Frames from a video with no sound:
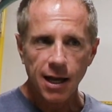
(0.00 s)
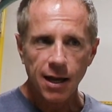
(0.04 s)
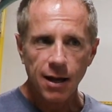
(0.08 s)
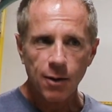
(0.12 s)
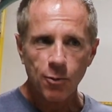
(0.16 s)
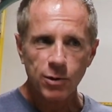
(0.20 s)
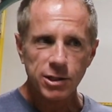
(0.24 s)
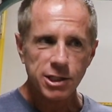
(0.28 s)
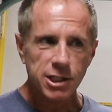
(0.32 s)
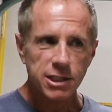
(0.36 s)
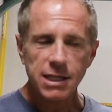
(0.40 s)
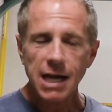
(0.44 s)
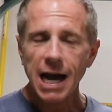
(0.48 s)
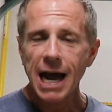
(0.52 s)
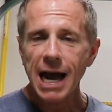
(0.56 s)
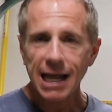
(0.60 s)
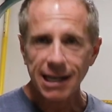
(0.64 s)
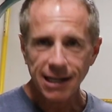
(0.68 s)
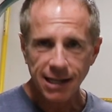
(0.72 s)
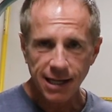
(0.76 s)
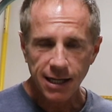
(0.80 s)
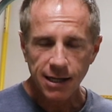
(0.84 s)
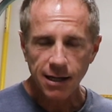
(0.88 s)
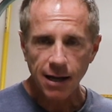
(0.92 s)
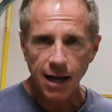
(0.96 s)
which is
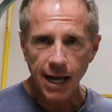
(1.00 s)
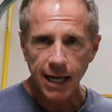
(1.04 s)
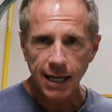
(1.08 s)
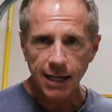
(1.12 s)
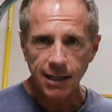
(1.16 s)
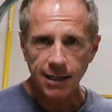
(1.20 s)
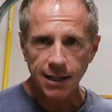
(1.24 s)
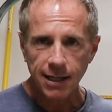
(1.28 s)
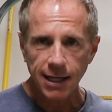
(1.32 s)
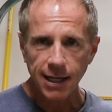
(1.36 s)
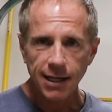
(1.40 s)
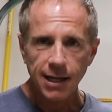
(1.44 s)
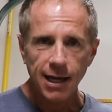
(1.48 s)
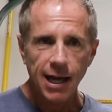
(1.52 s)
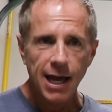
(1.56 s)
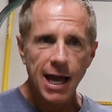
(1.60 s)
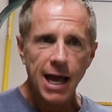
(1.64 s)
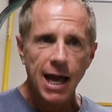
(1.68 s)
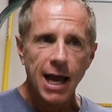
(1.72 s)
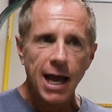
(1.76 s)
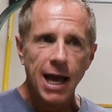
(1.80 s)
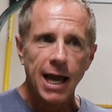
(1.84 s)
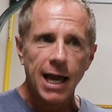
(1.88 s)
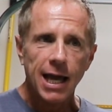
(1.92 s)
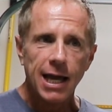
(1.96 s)
highly unlikely.
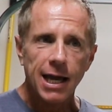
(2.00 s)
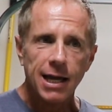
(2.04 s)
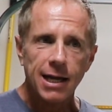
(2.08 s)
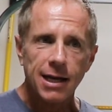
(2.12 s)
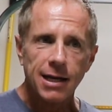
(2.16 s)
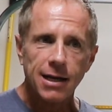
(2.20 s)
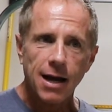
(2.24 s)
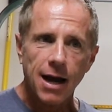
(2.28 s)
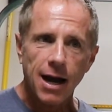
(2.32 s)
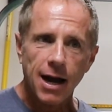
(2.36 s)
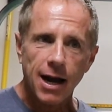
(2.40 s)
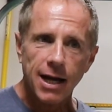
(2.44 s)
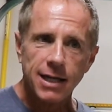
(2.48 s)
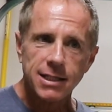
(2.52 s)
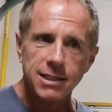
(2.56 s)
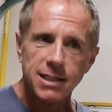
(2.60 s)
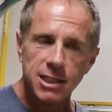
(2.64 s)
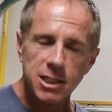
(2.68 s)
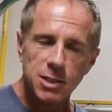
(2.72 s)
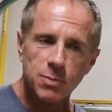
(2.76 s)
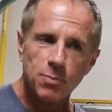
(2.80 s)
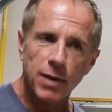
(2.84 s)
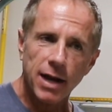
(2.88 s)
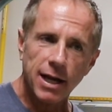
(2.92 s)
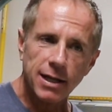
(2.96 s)
And I
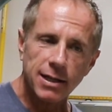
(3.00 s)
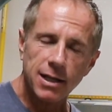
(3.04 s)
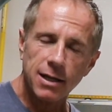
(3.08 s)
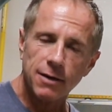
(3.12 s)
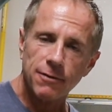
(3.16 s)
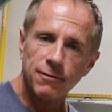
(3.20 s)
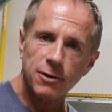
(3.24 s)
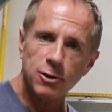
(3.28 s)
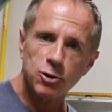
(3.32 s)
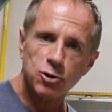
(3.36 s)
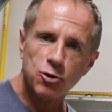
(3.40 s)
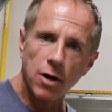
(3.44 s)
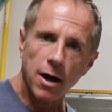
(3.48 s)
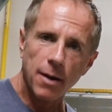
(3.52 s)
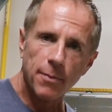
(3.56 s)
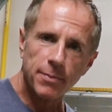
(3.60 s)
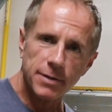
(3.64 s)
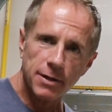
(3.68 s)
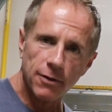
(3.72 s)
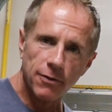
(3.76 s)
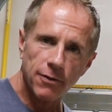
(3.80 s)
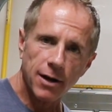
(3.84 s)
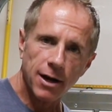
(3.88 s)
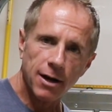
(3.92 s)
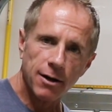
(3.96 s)
suspect that if you dropped
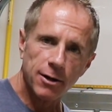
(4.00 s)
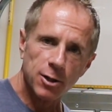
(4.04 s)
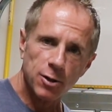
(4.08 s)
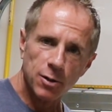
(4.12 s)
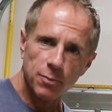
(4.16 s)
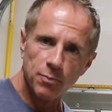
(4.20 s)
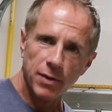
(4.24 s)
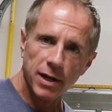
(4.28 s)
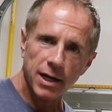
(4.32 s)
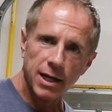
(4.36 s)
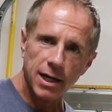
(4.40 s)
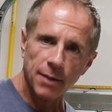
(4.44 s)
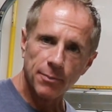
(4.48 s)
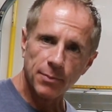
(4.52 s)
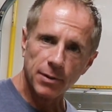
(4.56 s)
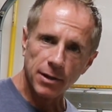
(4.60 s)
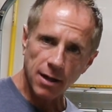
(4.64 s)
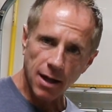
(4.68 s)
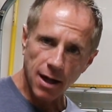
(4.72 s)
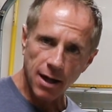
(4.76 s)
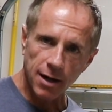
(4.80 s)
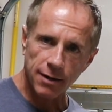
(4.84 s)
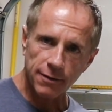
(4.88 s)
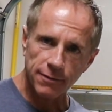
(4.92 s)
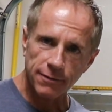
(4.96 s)
it there, you'd pick up a
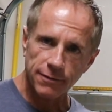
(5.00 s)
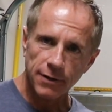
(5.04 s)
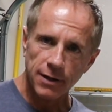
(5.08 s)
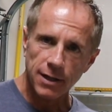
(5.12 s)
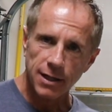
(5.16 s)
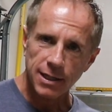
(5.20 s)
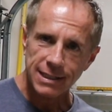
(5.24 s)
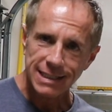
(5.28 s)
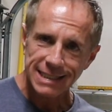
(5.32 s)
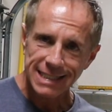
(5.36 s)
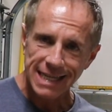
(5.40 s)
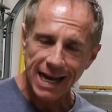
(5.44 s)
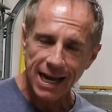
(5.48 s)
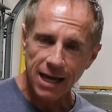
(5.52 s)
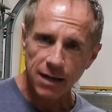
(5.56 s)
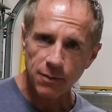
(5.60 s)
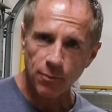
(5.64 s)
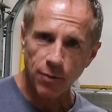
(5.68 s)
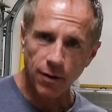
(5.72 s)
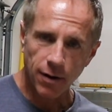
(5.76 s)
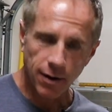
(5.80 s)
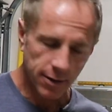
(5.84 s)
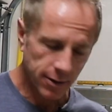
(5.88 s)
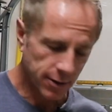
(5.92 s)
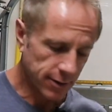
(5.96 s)
lot of sand
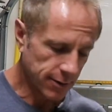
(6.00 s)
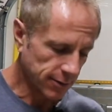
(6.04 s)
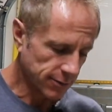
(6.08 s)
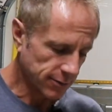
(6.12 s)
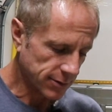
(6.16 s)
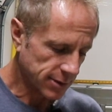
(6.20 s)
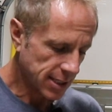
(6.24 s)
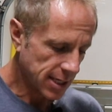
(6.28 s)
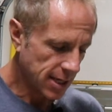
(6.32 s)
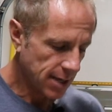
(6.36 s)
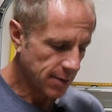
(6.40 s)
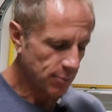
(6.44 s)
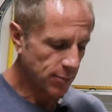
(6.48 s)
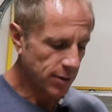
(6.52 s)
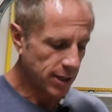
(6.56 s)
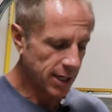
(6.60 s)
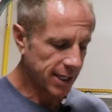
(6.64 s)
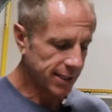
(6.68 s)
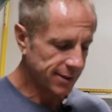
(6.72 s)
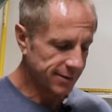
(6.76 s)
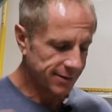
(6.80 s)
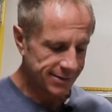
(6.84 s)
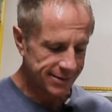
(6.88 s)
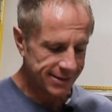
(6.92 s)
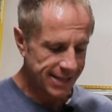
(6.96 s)
particles,
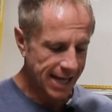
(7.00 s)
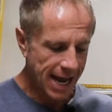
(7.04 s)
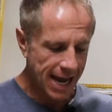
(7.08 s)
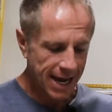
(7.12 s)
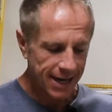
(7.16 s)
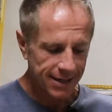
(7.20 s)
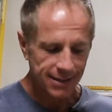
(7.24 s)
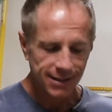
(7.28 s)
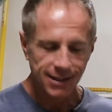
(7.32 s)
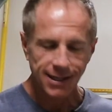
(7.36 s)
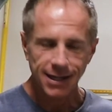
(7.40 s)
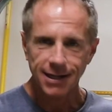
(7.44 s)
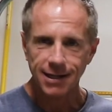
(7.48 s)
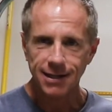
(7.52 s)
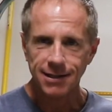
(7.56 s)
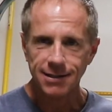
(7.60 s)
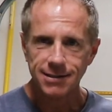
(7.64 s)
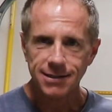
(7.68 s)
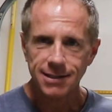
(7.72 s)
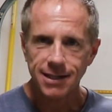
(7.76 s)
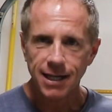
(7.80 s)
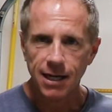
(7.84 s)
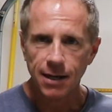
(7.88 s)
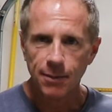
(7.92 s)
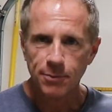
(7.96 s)
but that
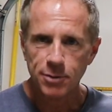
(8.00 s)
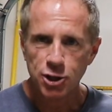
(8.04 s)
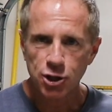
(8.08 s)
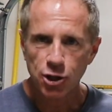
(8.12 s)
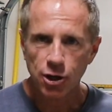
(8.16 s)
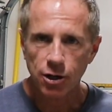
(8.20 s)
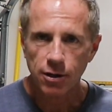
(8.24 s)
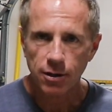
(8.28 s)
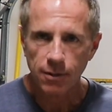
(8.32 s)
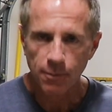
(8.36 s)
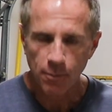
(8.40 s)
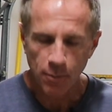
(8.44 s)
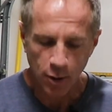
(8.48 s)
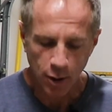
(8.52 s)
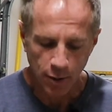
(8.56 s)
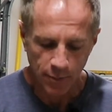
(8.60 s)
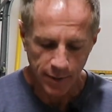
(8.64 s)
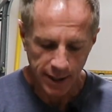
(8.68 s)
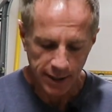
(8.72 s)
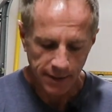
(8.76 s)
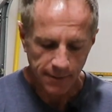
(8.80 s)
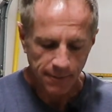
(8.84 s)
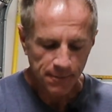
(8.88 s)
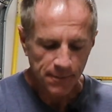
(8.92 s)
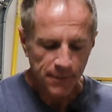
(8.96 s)
is an absurd
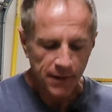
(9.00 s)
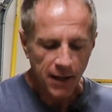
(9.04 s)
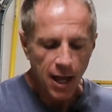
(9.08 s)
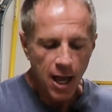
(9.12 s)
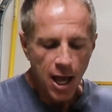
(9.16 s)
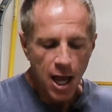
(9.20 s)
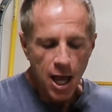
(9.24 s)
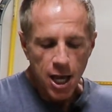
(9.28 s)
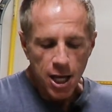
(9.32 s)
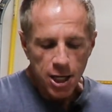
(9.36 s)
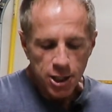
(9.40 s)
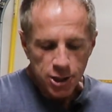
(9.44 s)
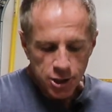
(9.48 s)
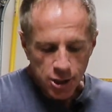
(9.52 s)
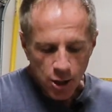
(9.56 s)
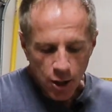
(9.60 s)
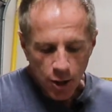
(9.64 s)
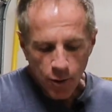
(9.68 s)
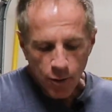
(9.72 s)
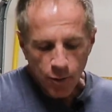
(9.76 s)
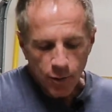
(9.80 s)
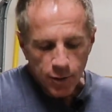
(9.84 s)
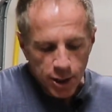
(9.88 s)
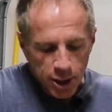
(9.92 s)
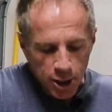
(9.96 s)
moment.
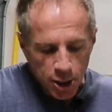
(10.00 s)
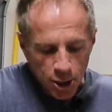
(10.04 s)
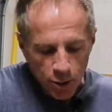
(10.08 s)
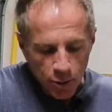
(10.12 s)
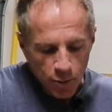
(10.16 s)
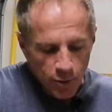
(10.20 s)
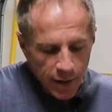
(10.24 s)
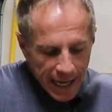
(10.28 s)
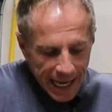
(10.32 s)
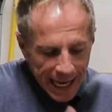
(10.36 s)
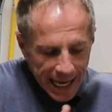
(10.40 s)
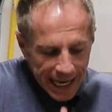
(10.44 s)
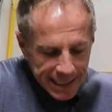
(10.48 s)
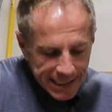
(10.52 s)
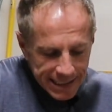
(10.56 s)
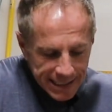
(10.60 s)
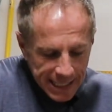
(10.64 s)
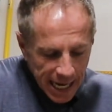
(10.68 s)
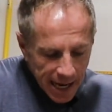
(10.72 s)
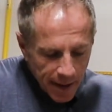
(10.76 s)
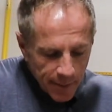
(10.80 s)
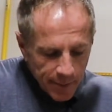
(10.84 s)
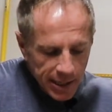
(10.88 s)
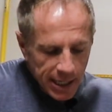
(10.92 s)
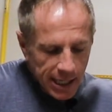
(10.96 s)
So you
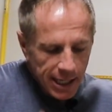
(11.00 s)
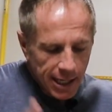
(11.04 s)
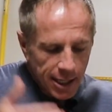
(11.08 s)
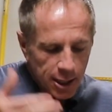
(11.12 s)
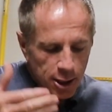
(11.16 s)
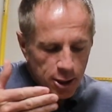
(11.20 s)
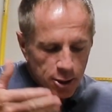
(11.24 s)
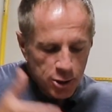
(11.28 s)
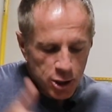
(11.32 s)
examine it, you